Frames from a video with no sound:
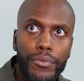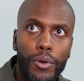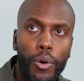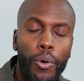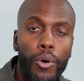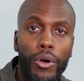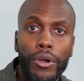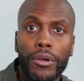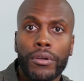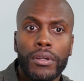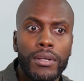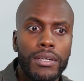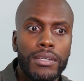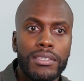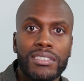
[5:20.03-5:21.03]
or
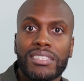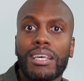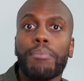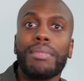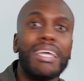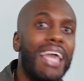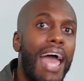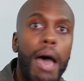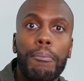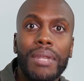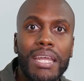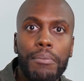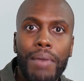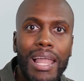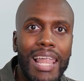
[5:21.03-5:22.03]
something happened
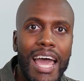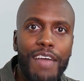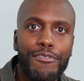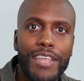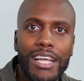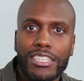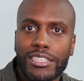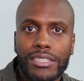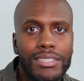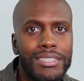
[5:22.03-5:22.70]
in my life that